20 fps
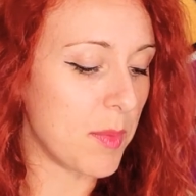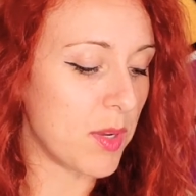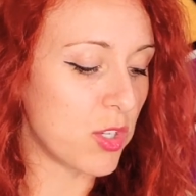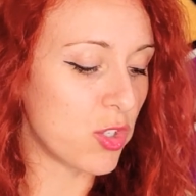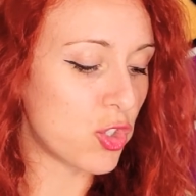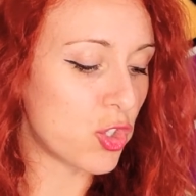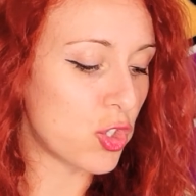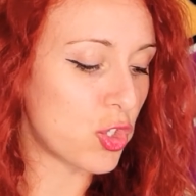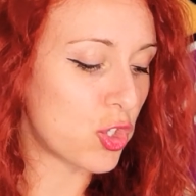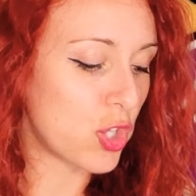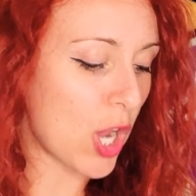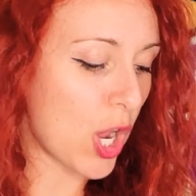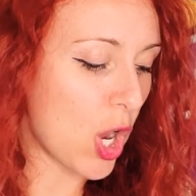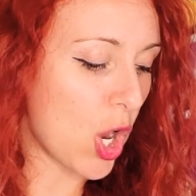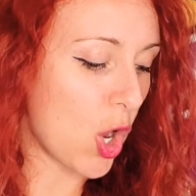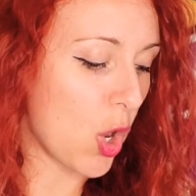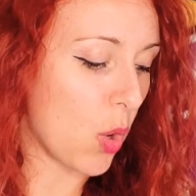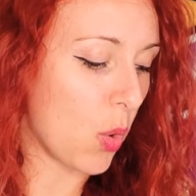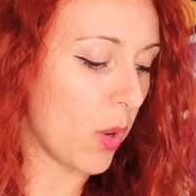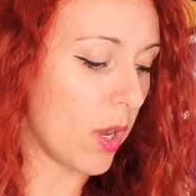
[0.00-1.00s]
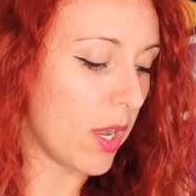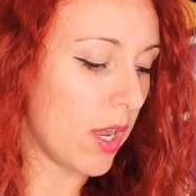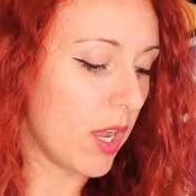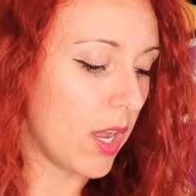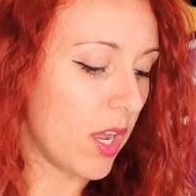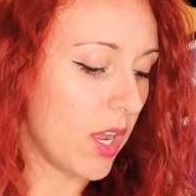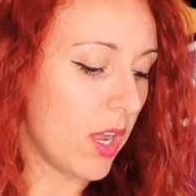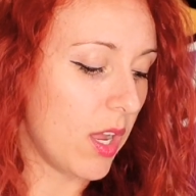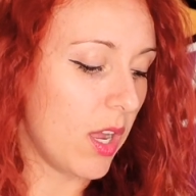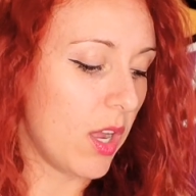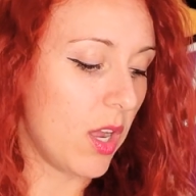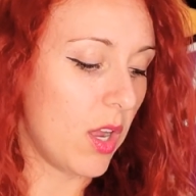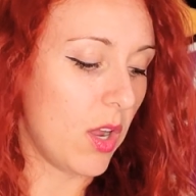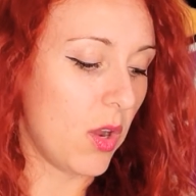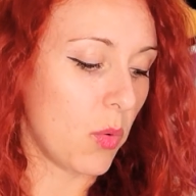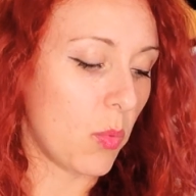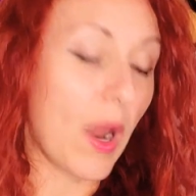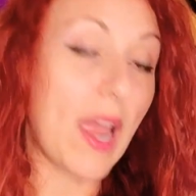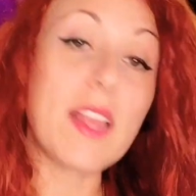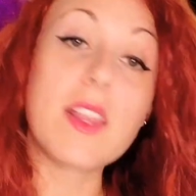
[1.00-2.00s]
So
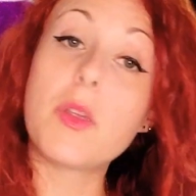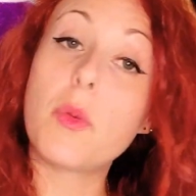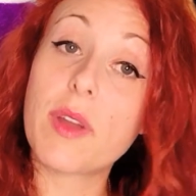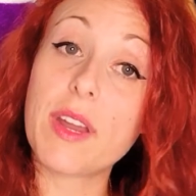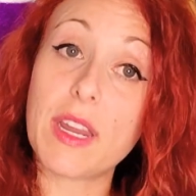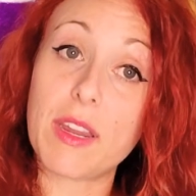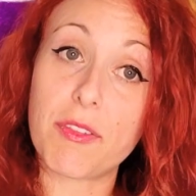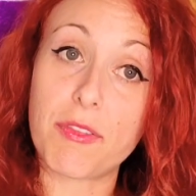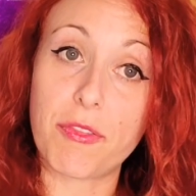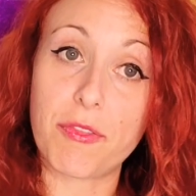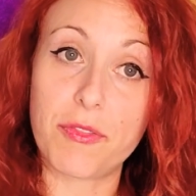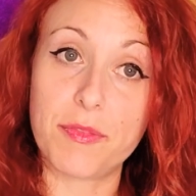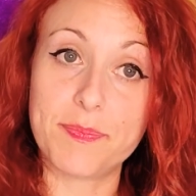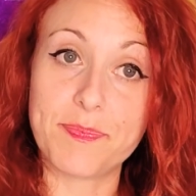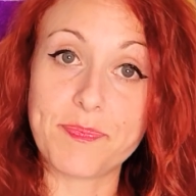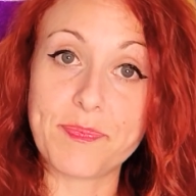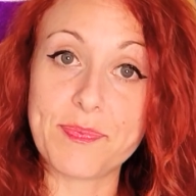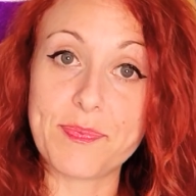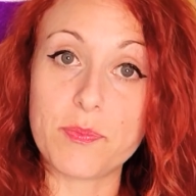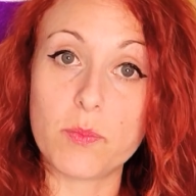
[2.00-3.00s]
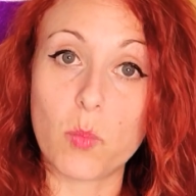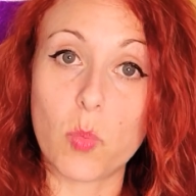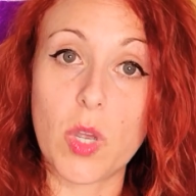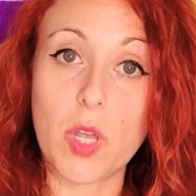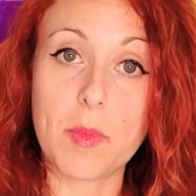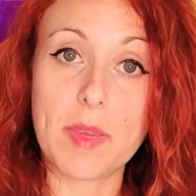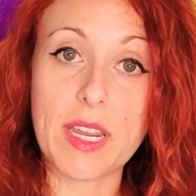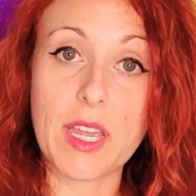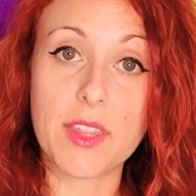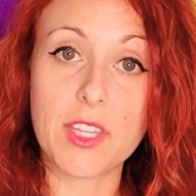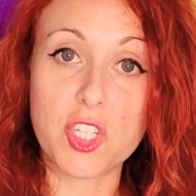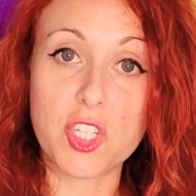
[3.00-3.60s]
Riley Reiff will be on the